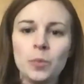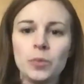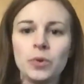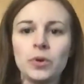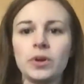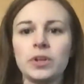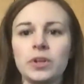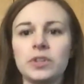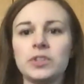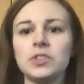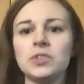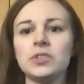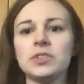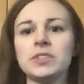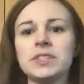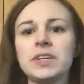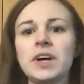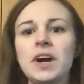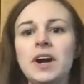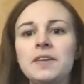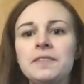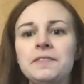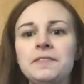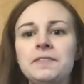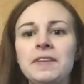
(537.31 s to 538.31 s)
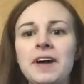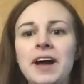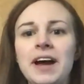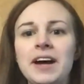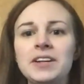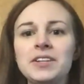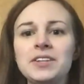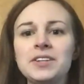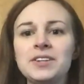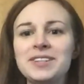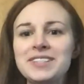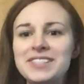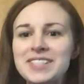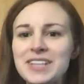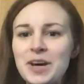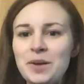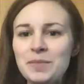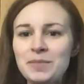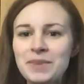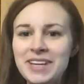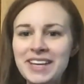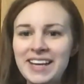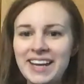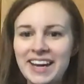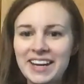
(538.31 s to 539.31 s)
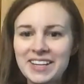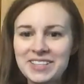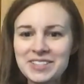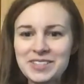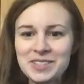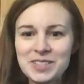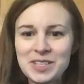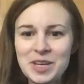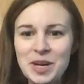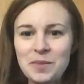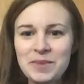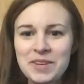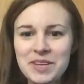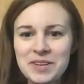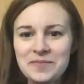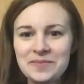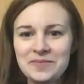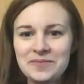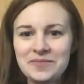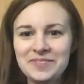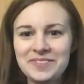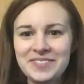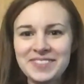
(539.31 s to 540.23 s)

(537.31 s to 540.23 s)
Put your scarf on your tummy, on your tummy.